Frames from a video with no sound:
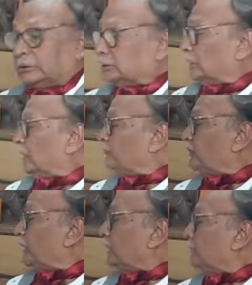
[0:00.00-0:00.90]
They left
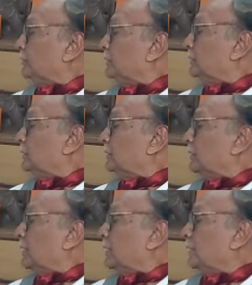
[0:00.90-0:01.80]
that
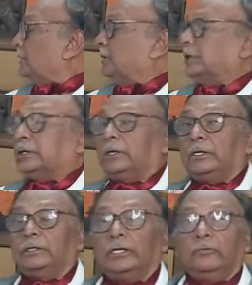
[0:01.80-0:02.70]
and
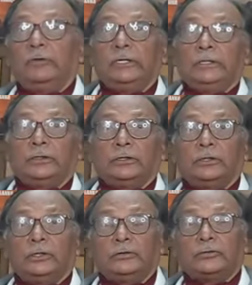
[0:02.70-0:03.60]
they went
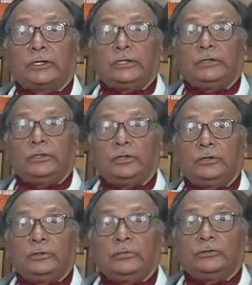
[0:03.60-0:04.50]
inside their
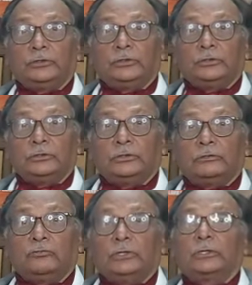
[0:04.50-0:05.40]
division
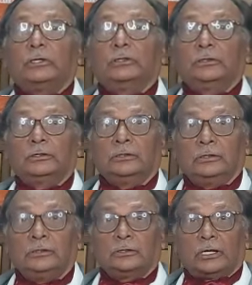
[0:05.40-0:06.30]
where Colonel
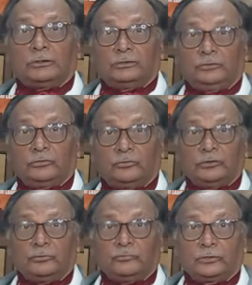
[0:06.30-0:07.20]
Qazi was
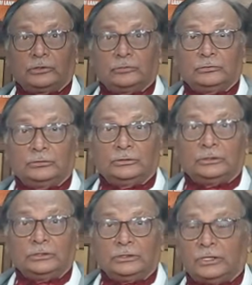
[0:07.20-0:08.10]
waiting for them
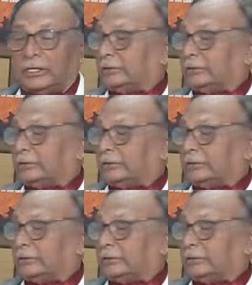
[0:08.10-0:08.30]
at